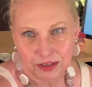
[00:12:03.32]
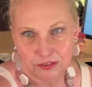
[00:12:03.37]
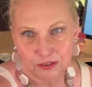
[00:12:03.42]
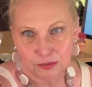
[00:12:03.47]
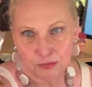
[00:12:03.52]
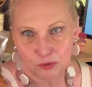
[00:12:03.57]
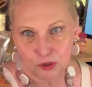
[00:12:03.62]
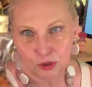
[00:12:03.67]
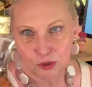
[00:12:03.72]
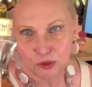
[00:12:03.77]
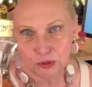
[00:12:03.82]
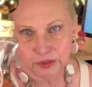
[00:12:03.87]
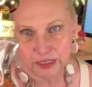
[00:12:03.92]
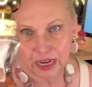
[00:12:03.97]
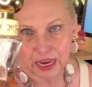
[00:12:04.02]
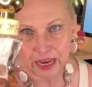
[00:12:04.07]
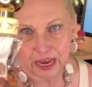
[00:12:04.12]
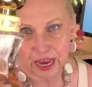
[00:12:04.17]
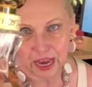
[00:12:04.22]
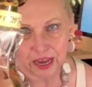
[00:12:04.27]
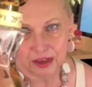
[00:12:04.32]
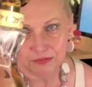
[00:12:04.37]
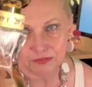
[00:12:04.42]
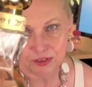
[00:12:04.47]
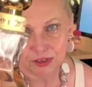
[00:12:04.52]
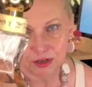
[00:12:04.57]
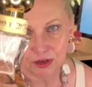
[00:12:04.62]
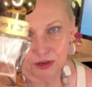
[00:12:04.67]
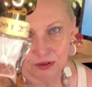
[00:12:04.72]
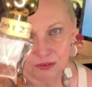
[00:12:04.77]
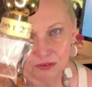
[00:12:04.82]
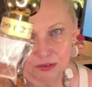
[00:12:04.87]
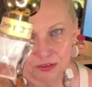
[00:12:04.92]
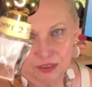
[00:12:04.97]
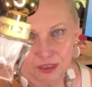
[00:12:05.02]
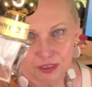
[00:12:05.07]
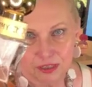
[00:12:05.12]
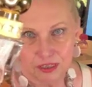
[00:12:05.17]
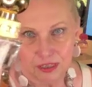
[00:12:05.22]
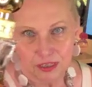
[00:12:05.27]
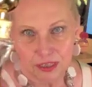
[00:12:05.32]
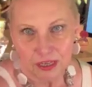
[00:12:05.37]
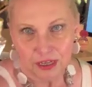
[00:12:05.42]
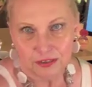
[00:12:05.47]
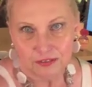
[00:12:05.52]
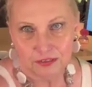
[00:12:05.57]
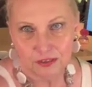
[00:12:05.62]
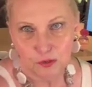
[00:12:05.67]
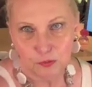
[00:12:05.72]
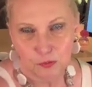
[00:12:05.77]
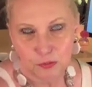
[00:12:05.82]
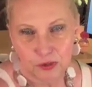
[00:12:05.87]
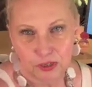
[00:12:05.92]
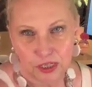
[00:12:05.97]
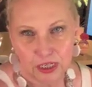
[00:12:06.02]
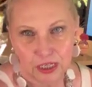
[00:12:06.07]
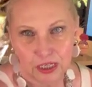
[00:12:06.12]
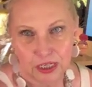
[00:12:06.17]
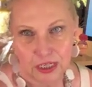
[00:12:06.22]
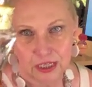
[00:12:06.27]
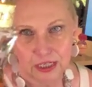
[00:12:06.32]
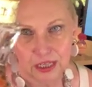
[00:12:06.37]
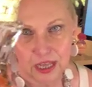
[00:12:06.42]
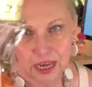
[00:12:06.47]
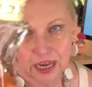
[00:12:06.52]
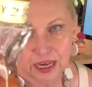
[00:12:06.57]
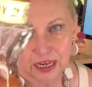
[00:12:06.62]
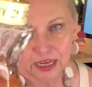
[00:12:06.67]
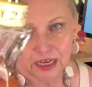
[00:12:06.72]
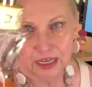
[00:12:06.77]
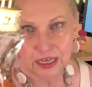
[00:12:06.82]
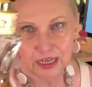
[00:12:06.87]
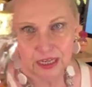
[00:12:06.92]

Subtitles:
some jewelry I have, you know? It's this pretty, like,